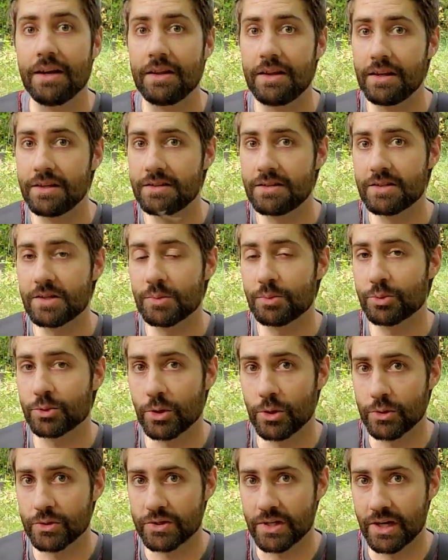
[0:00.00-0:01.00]
This is a
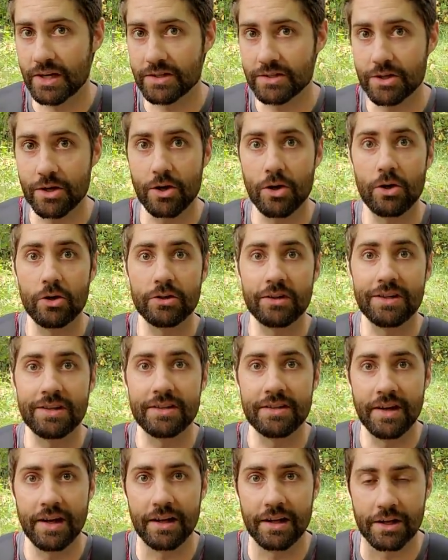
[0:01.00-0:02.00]
process called
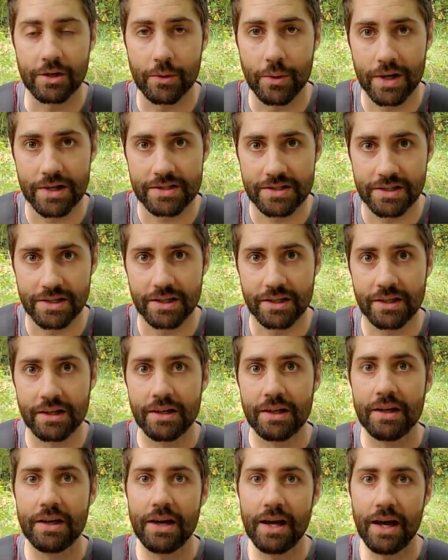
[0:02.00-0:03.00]
deliquescing,
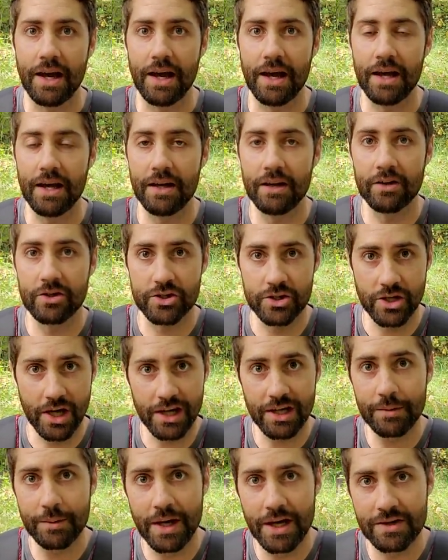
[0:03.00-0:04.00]
and
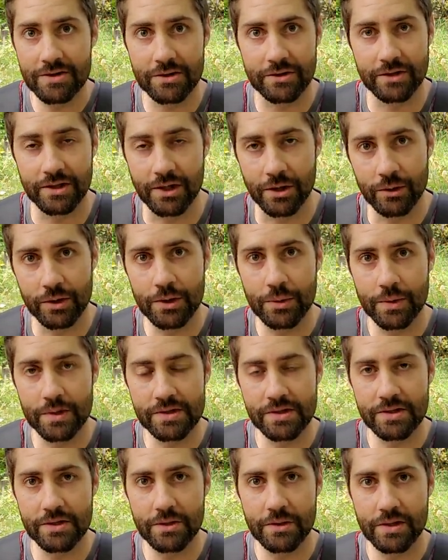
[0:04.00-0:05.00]
shaggy manes aren't the only ones
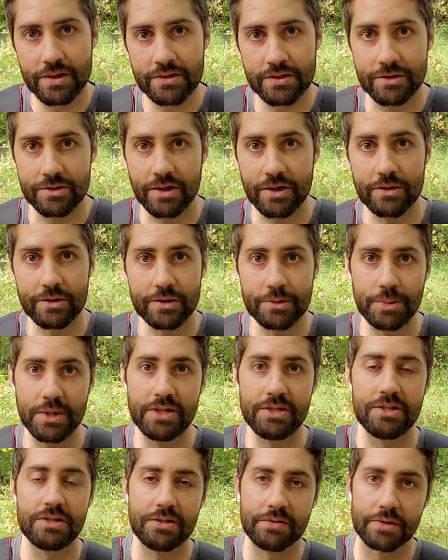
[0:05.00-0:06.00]
that do this. There's other
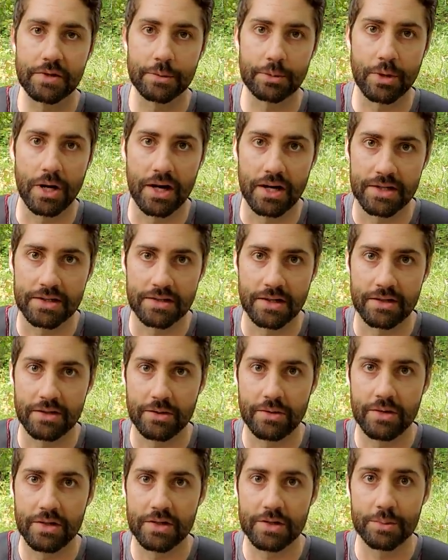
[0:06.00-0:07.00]
species of Coprinus that
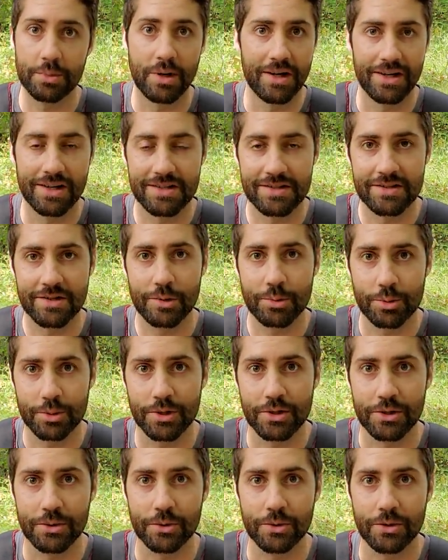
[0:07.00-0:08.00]
do this, but it's still
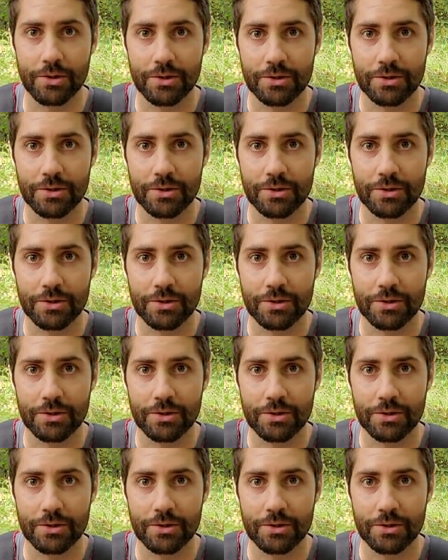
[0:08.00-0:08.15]
pretty cool.